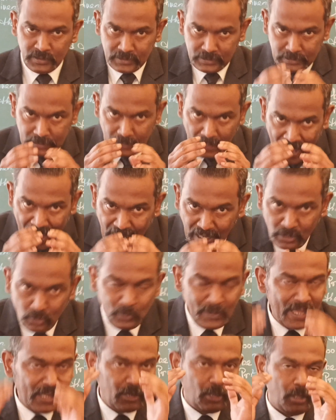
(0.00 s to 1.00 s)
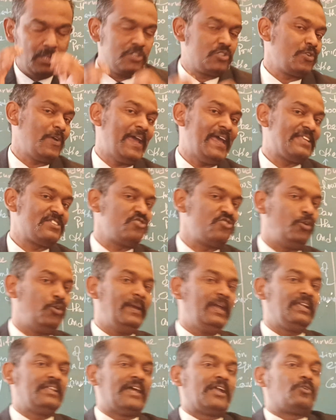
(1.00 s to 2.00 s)
And we are also
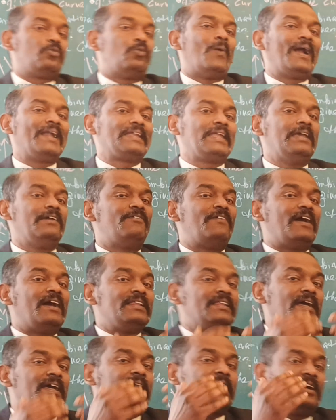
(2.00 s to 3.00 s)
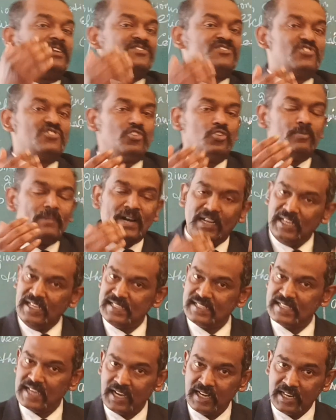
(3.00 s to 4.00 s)
assuming that whatever the consumer is
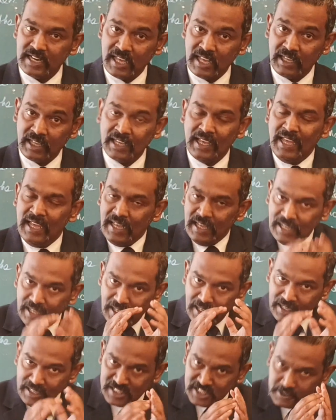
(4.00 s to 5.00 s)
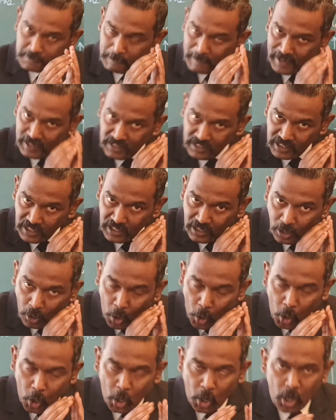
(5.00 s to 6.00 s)
earning, he is spending
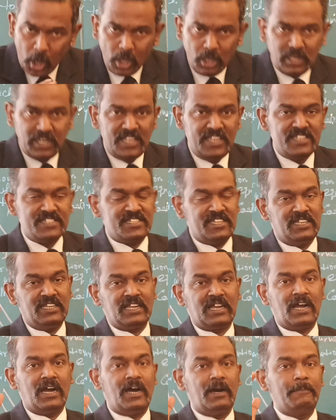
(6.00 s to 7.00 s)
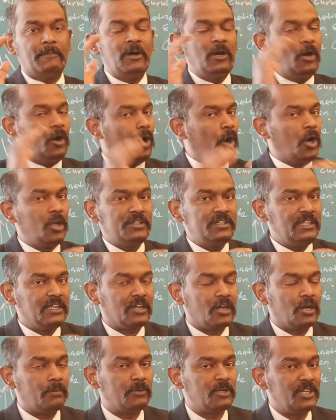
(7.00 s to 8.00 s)
all his income on the
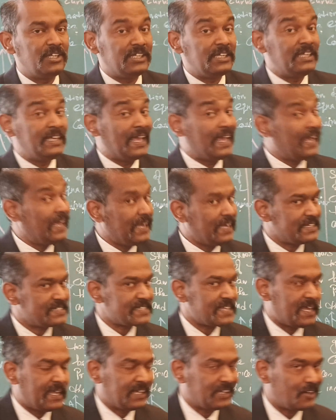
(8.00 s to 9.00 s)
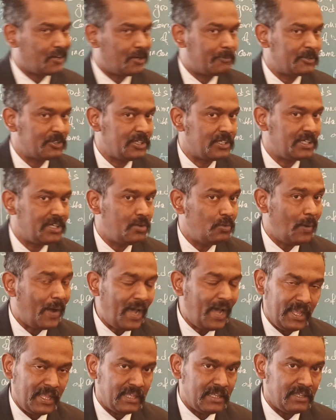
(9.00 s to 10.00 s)
commodity X and commodity
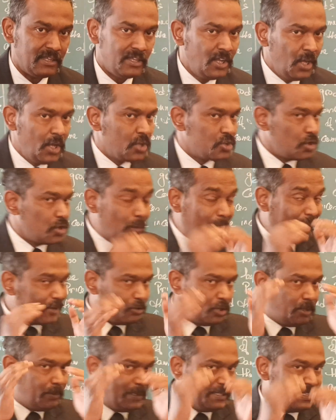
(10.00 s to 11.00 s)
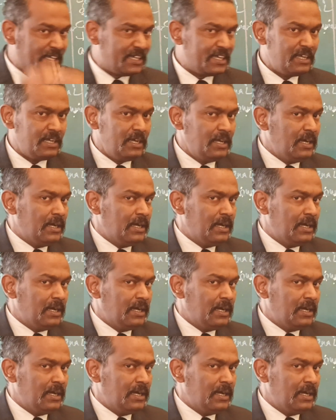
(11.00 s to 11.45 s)
Y. So what will be the